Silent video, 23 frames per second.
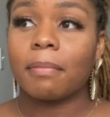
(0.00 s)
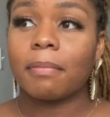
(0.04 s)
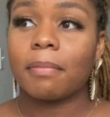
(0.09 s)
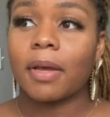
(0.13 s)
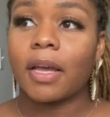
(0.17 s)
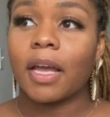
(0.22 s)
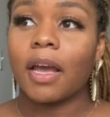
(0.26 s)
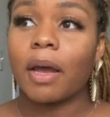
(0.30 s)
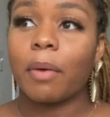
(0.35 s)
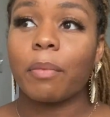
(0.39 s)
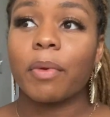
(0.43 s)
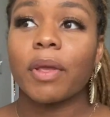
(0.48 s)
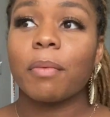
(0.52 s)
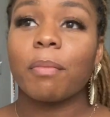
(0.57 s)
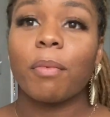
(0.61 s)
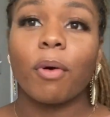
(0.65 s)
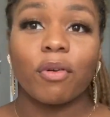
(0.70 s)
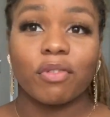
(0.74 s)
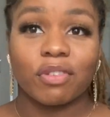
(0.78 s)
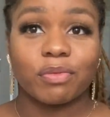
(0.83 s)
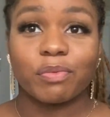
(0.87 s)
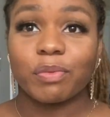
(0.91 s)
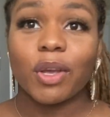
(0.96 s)
And
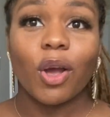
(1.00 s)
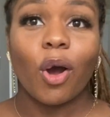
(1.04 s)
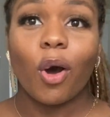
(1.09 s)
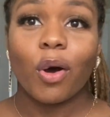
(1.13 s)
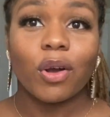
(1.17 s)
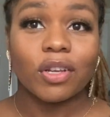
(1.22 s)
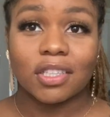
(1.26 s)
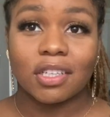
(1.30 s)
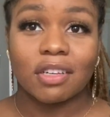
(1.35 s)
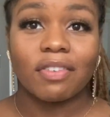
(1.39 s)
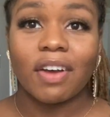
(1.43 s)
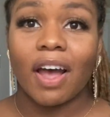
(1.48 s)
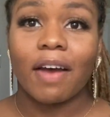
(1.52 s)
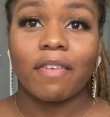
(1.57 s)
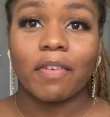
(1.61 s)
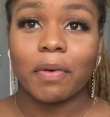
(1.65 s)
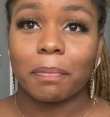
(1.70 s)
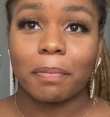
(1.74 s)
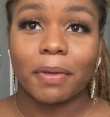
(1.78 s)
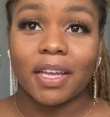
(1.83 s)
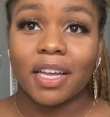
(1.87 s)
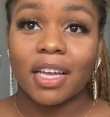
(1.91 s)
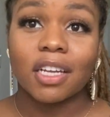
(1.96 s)
we all survive
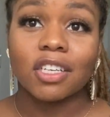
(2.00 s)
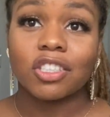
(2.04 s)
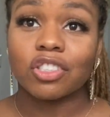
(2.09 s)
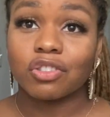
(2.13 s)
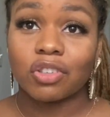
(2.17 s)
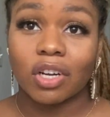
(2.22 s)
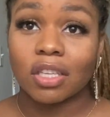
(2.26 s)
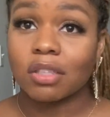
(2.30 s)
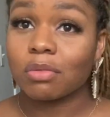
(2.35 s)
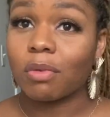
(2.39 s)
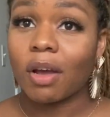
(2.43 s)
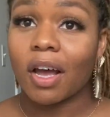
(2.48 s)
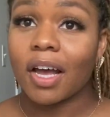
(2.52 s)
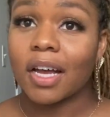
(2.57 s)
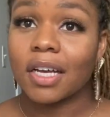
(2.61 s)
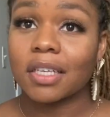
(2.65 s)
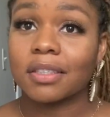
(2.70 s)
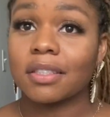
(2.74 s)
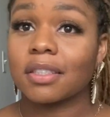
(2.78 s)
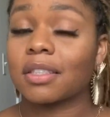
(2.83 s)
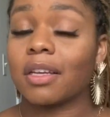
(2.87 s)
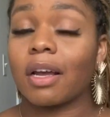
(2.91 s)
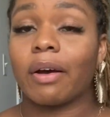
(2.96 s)
up in here stress
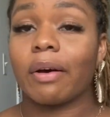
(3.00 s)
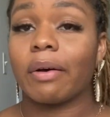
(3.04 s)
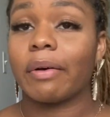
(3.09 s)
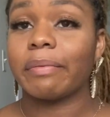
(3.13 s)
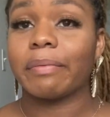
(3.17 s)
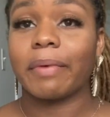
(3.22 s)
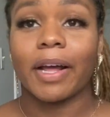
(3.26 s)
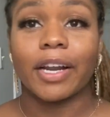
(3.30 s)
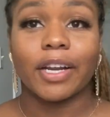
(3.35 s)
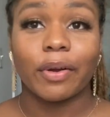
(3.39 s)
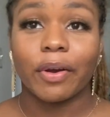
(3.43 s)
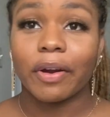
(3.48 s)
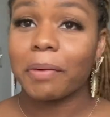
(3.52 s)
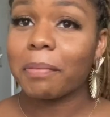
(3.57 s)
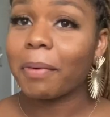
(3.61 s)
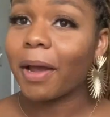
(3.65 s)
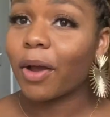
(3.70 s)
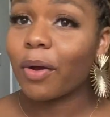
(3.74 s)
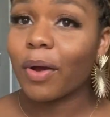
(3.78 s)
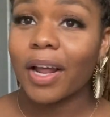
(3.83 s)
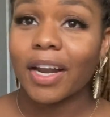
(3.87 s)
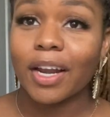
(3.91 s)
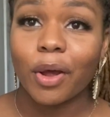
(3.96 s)
wise. So I know
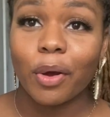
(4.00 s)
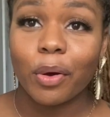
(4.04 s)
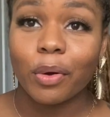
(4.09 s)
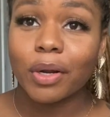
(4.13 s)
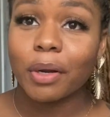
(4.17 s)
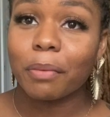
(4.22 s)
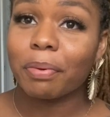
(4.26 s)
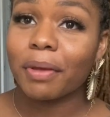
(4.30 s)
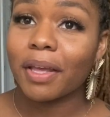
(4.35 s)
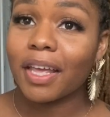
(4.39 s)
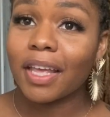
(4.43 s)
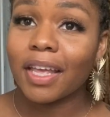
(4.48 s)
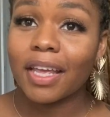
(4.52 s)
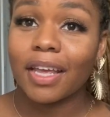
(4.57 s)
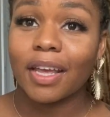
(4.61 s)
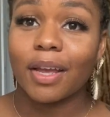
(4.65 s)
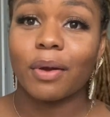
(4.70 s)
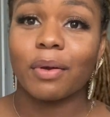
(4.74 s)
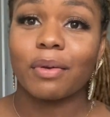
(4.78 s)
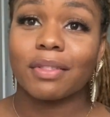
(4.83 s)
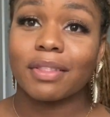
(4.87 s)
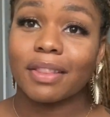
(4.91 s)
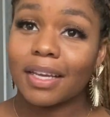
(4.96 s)
everybody gonna have their own
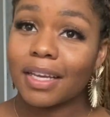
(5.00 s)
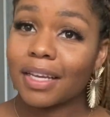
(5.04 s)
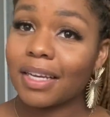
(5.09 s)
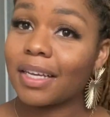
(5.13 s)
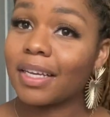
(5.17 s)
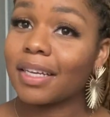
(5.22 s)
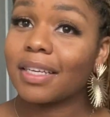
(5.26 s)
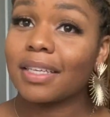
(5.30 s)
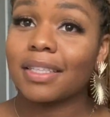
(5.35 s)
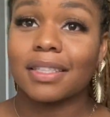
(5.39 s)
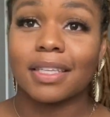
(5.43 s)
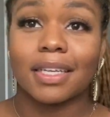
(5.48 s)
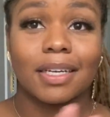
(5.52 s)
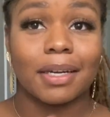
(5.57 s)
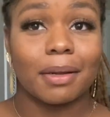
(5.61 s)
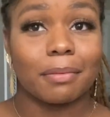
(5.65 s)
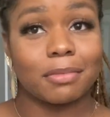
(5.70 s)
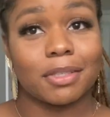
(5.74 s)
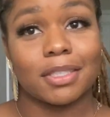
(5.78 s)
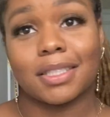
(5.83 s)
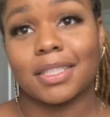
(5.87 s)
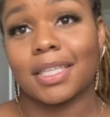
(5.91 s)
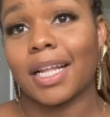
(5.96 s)
opinion on things, and I'm
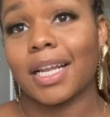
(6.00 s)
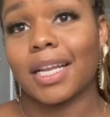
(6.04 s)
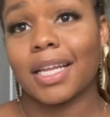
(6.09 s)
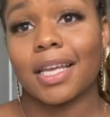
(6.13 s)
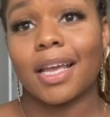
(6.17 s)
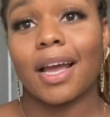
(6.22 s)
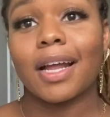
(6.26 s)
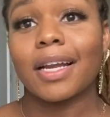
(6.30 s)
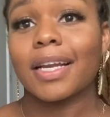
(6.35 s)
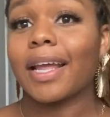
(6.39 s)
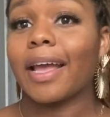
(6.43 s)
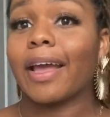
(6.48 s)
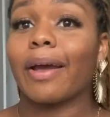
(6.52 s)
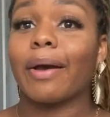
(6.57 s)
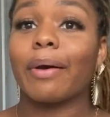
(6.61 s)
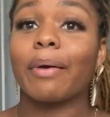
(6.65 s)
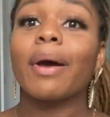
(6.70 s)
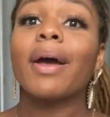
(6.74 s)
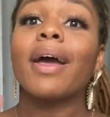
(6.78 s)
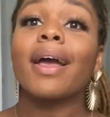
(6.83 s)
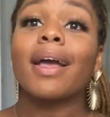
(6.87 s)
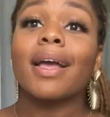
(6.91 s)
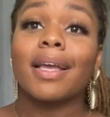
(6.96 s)
just telling y'all
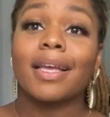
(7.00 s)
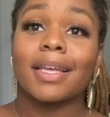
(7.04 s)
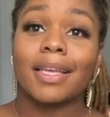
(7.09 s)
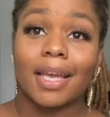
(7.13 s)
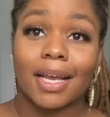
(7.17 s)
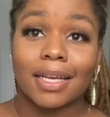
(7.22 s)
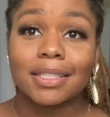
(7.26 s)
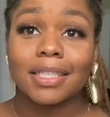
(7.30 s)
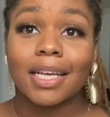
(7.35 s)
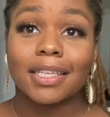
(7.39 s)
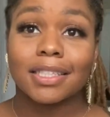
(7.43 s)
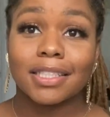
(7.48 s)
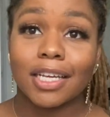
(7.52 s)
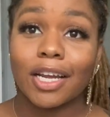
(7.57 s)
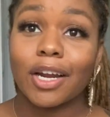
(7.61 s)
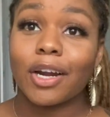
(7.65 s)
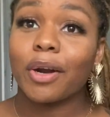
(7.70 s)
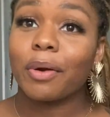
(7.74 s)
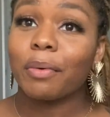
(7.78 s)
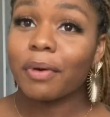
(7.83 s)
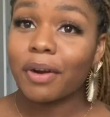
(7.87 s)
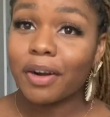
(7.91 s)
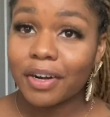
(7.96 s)
now, yes, I sent
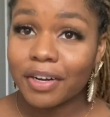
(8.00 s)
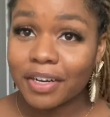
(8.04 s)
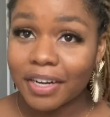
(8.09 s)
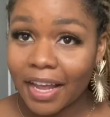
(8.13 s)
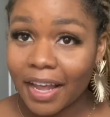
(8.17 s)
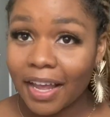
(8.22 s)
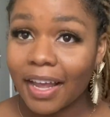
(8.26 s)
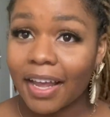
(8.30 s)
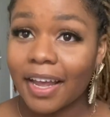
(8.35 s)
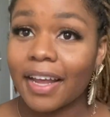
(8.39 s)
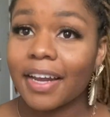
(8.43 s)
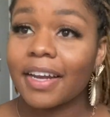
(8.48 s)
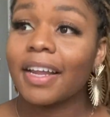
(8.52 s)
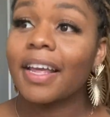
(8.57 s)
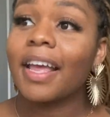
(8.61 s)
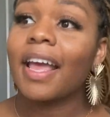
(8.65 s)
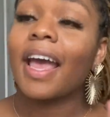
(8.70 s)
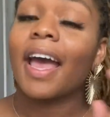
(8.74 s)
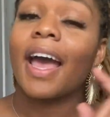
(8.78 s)
her with her dad.